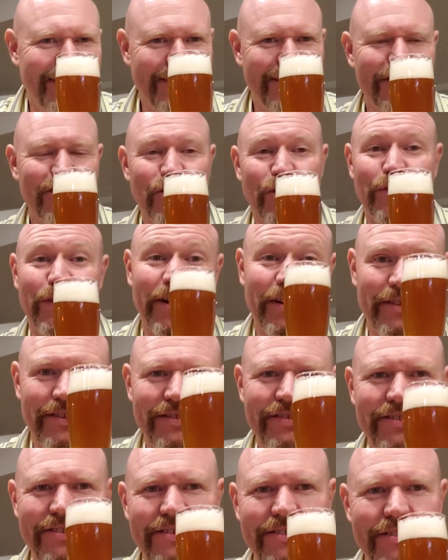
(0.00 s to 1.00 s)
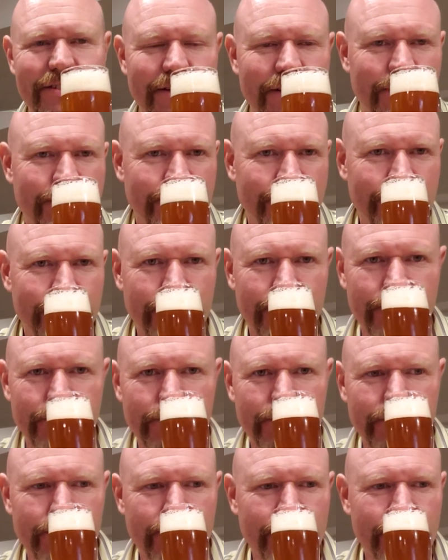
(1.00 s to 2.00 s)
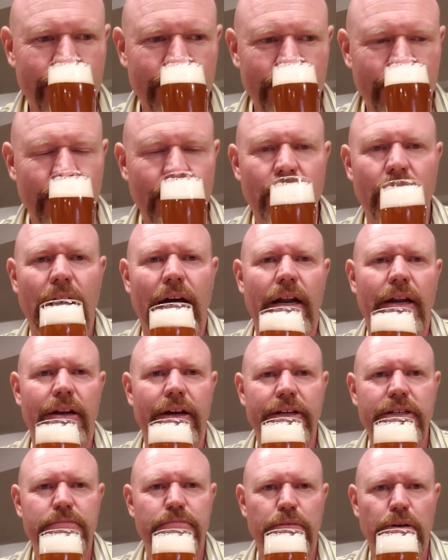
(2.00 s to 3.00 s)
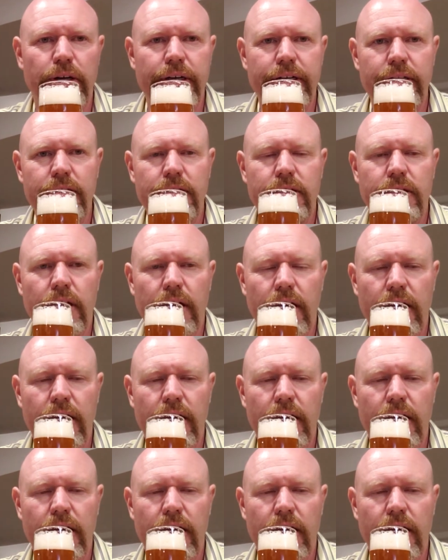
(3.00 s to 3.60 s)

So far, this has got a nice bright